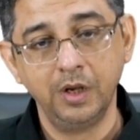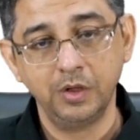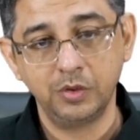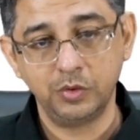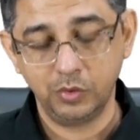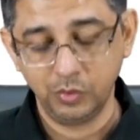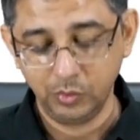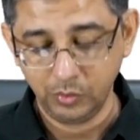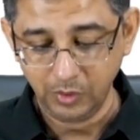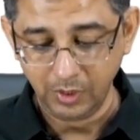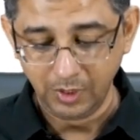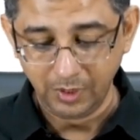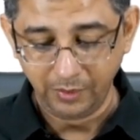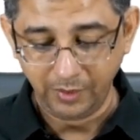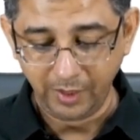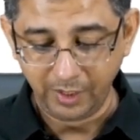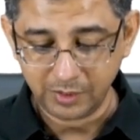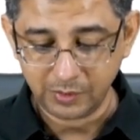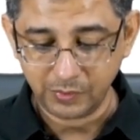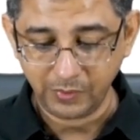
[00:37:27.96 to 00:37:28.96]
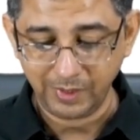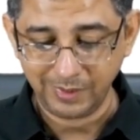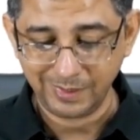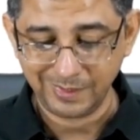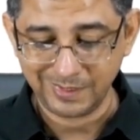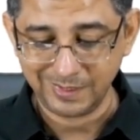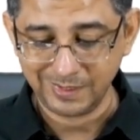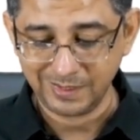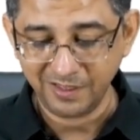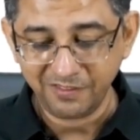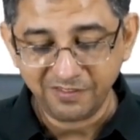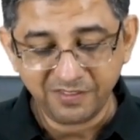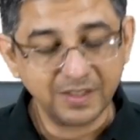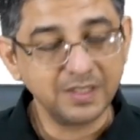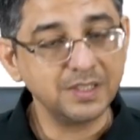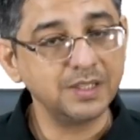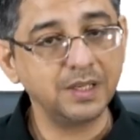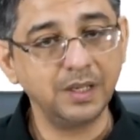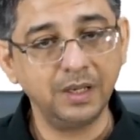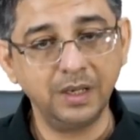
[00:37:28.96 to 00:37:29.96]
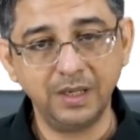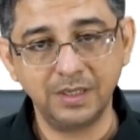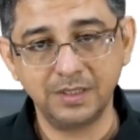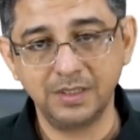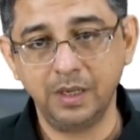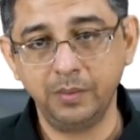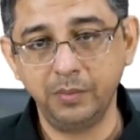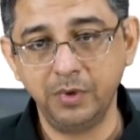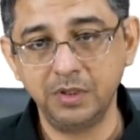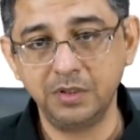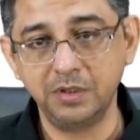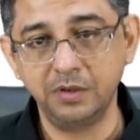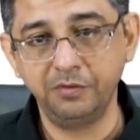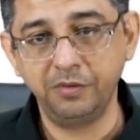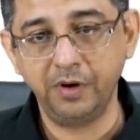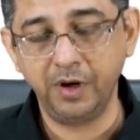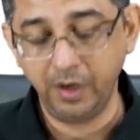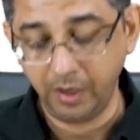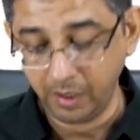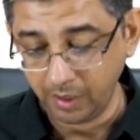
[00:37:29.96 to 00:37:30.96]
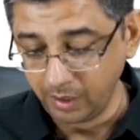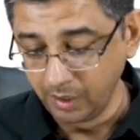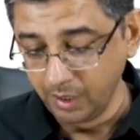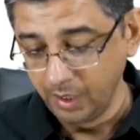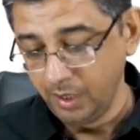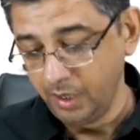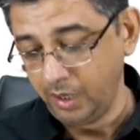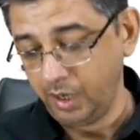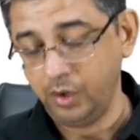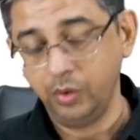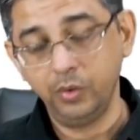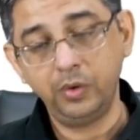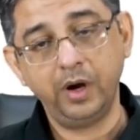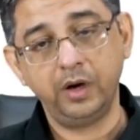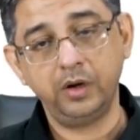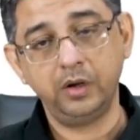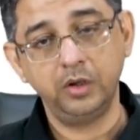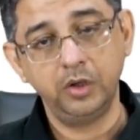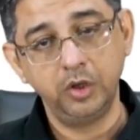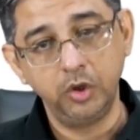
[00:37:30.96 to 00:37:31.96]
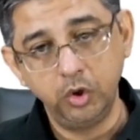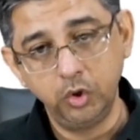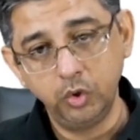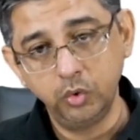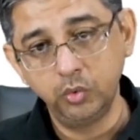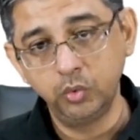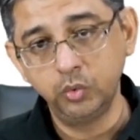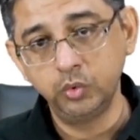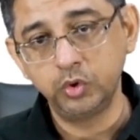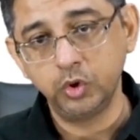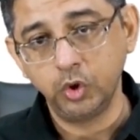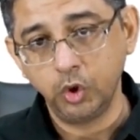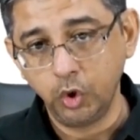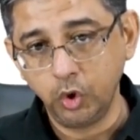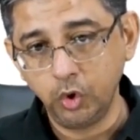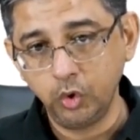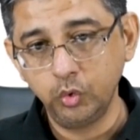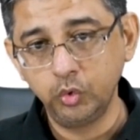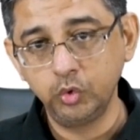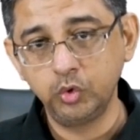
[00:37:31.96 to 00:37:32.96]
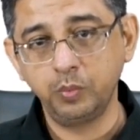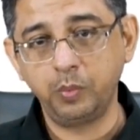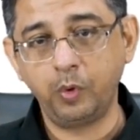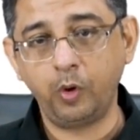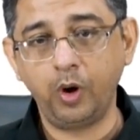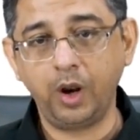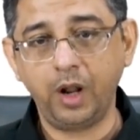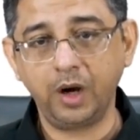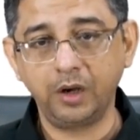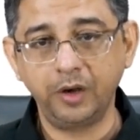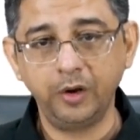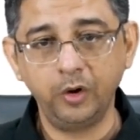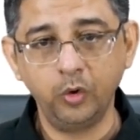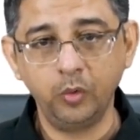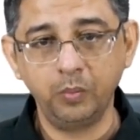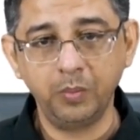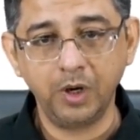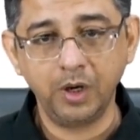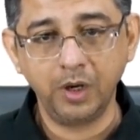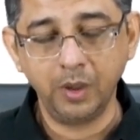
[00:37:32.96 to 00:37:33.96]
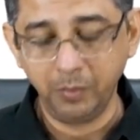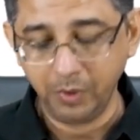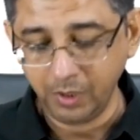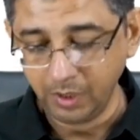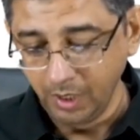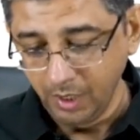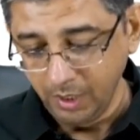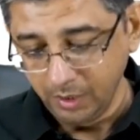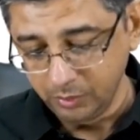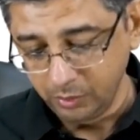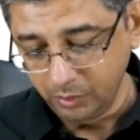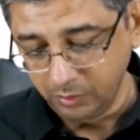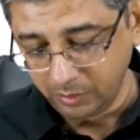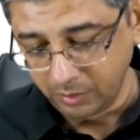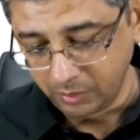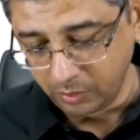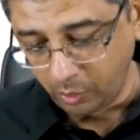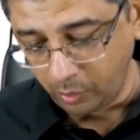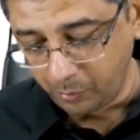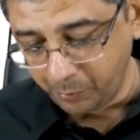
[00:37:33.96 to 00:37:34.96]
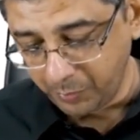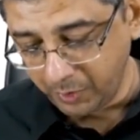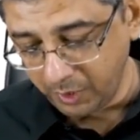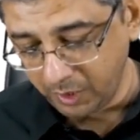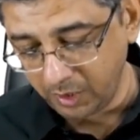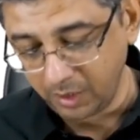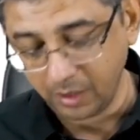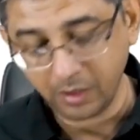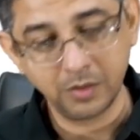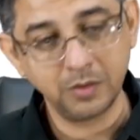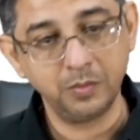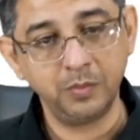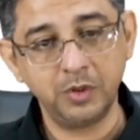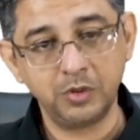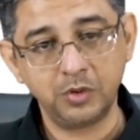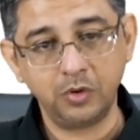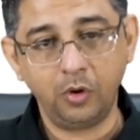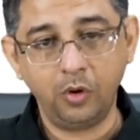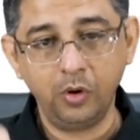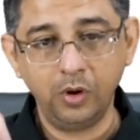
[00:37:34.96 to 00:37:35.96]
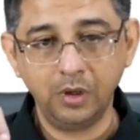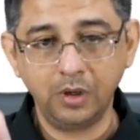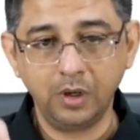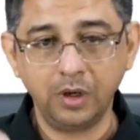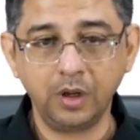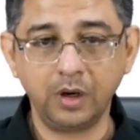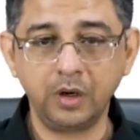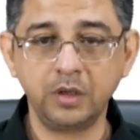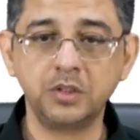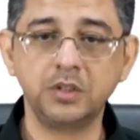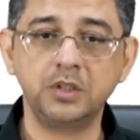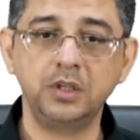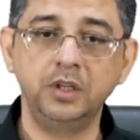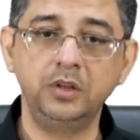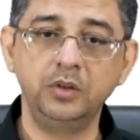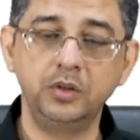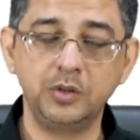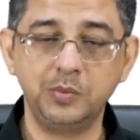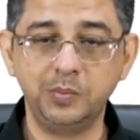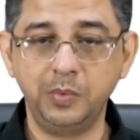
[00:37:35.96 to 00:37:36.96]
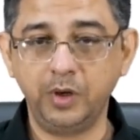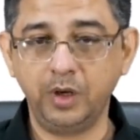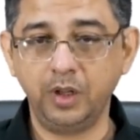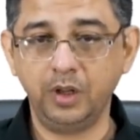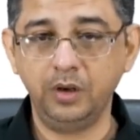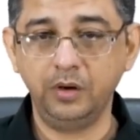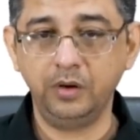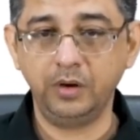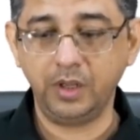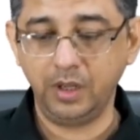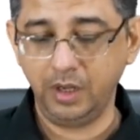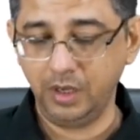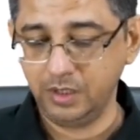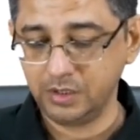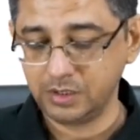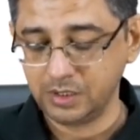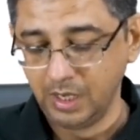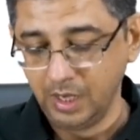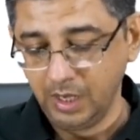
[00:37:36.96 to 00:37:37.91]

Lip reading: So that's why this is a physical examination finding. And look at a huge prolactinoma. I mean, the optic chiasma is all crushed in this particular case,